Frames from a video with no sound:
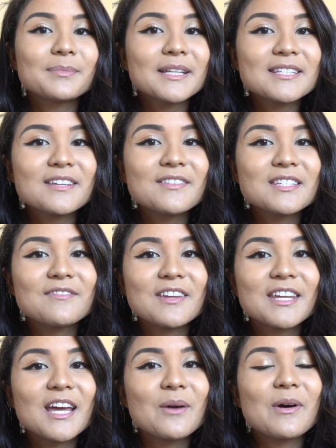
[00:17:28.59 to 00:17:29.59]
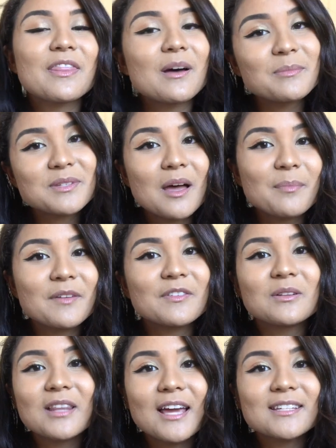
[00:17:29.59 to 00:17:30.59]
Please give this video a thumbs up if
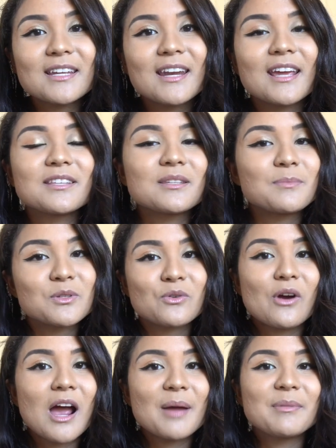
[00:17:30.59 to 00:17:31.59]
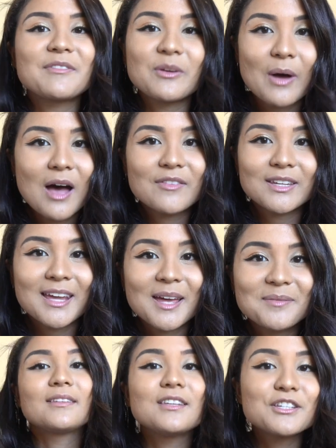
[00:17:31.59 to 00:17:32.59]
you liked it and subscribe if you haven't
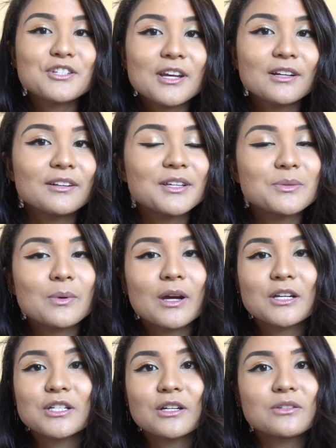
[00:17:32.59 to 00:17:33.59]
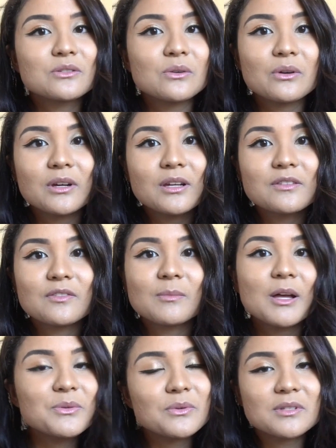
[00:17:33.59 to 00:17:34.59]
yet. This channel is where I share stories
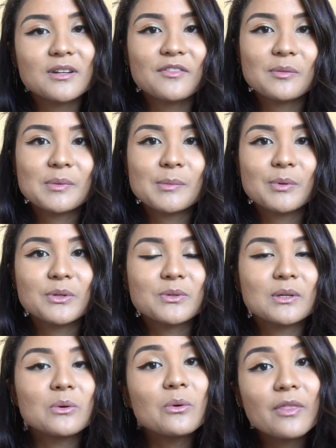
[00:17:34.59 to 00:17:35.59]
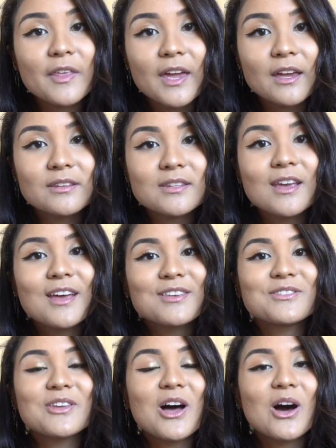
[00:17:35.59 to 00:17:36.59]
from all sorts of different people doing cool things.
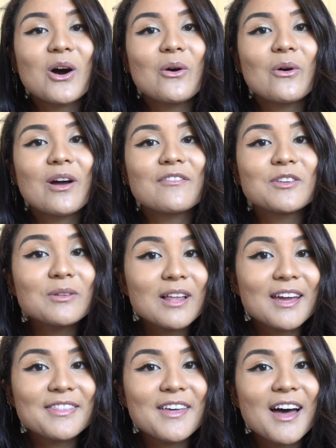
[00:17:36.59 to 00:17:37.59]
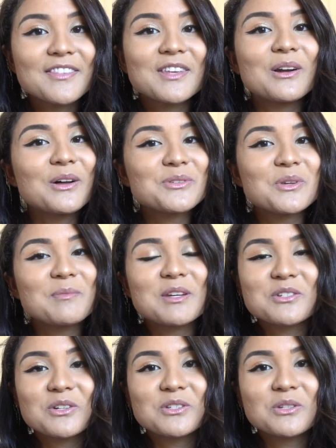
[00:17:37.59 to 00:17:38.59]
So if you like that, then also
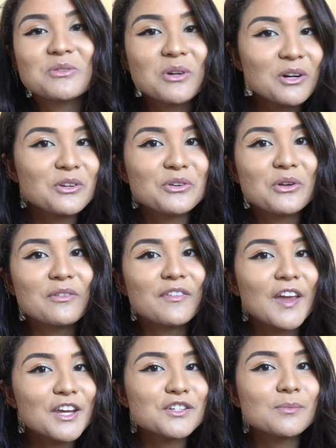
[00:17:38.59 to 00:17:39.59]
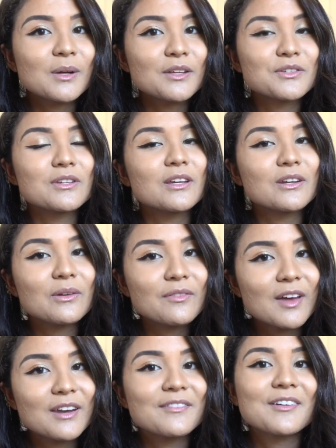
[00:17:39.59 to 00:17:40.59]
make sure to turn on your notification bell so you get
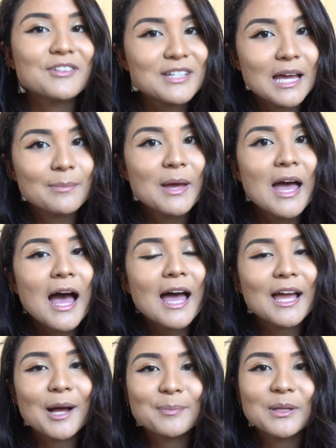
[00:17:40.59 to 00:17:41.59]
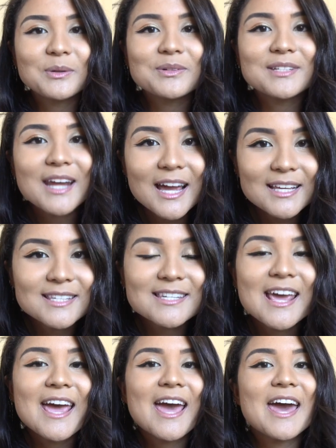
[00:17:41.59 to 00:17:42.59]
notified of every time I upload
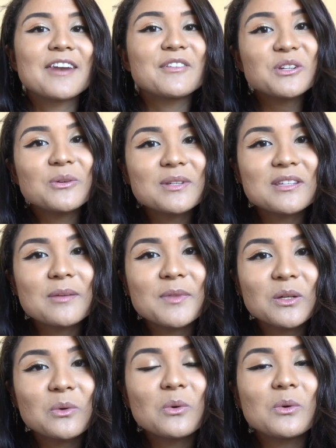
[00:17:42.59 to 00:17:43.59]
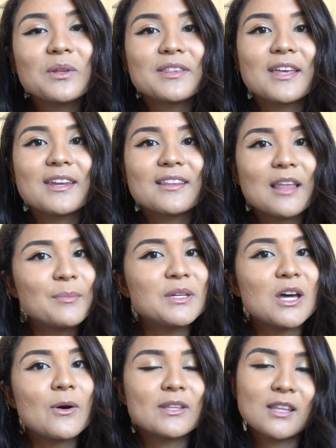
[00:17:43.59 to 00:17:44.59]
next. And if you're doing something cool, then let me
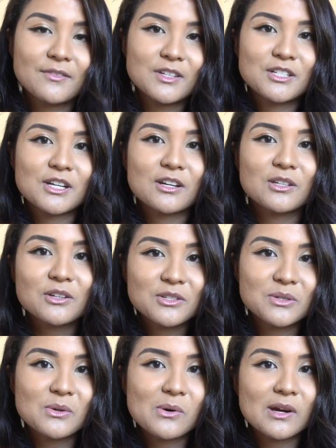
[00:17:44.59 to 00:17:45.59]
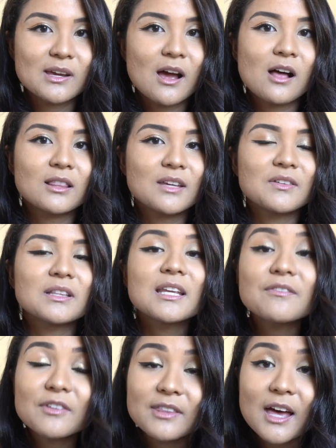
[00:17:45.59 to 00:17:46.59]
know. I'd love to share your story. I'll leave a
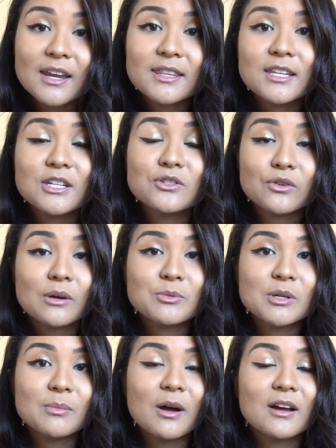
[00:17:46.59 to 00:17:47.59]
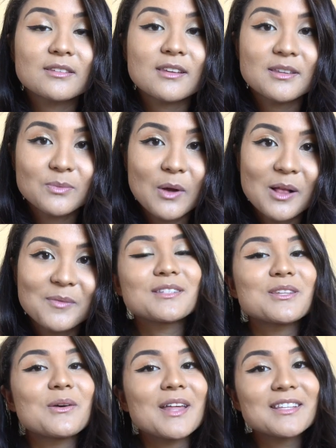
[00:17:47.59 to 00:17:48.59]
link for that in the description box as well.
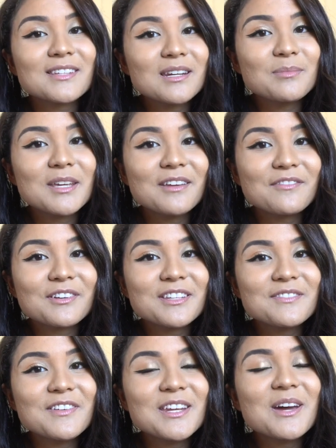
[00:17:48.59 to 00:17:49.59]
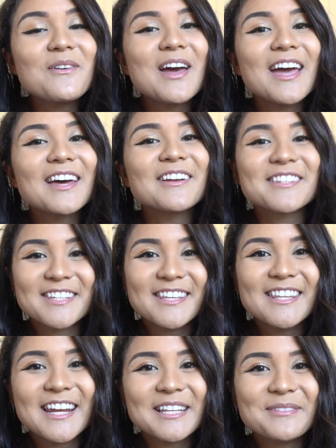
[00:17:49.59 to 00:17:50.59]
So that's gonna be it for this video and I'll see
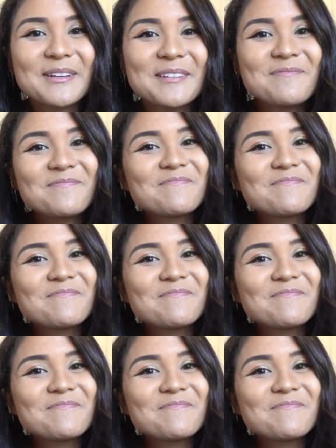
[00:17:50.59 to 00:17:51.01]
you in the next one.